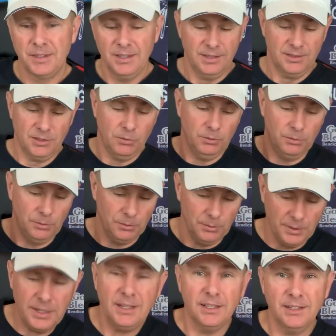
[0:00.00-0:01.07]
So
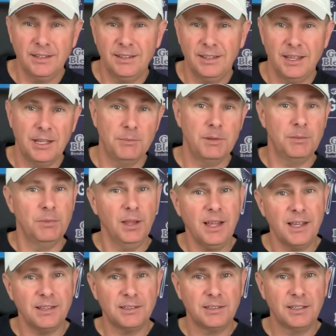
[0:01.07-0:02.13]
read it and be
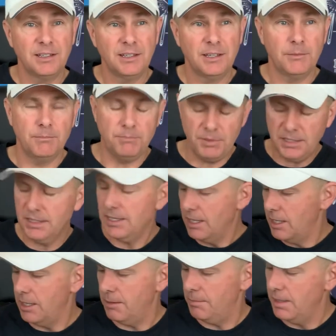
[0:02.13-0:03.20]
blessed.
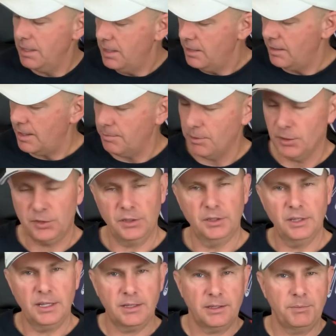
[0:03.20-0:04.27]
Become that person.
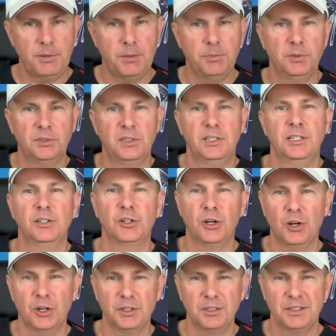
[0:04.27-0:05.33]
Let people see your
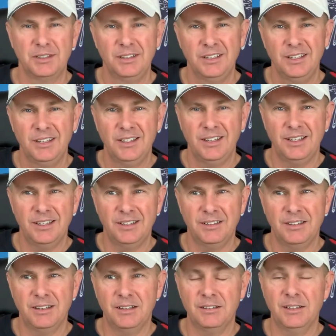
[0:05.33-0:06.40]
heart, and
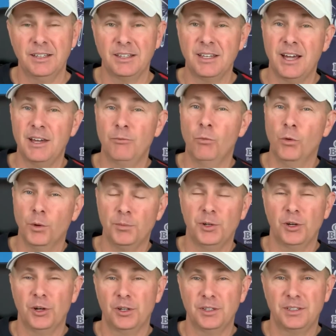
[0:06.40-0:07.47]
let God warm your
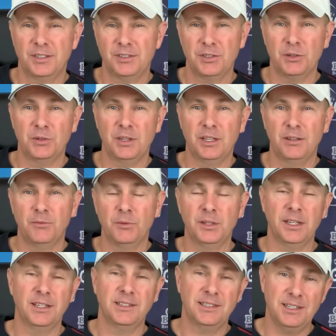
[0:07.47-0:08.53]
heart so that when
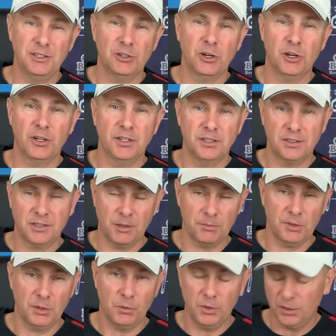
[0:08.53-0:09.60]
they see your heart, it's
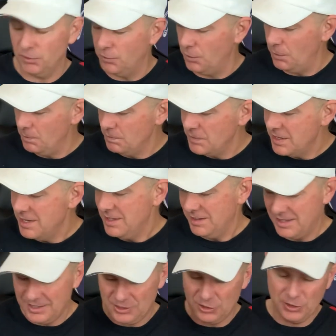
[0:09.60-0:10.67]
something wonderful.
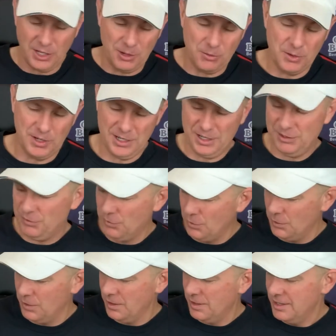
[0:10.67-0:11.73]
That's your day
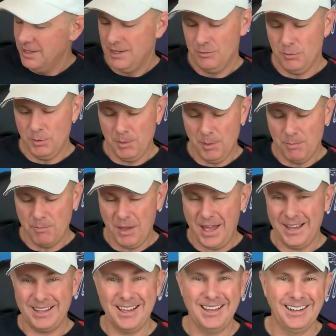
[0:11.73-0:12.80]
184. We'll be
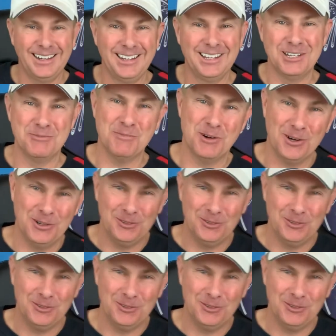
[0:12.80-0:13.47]
back at it again tomorrow.